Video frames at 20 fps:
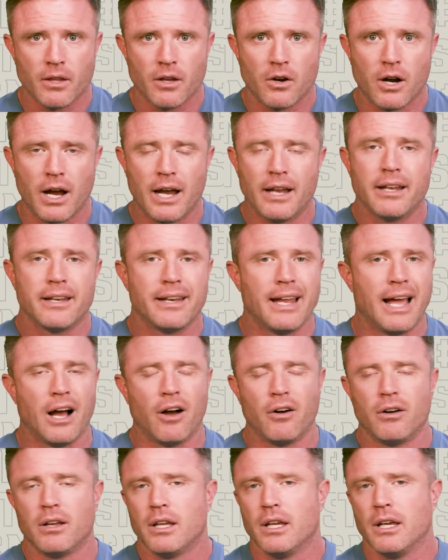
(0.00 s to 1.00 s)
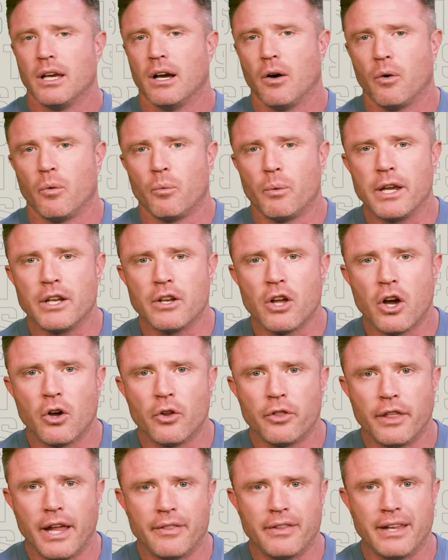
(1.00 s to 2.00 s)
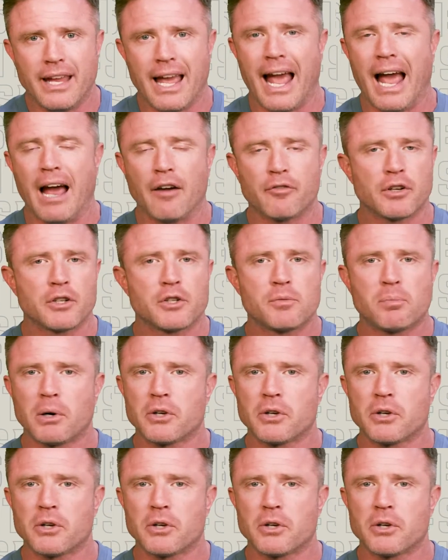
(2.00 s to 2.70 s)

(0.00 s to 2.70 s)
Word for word: All right. Now, uh, we know that the average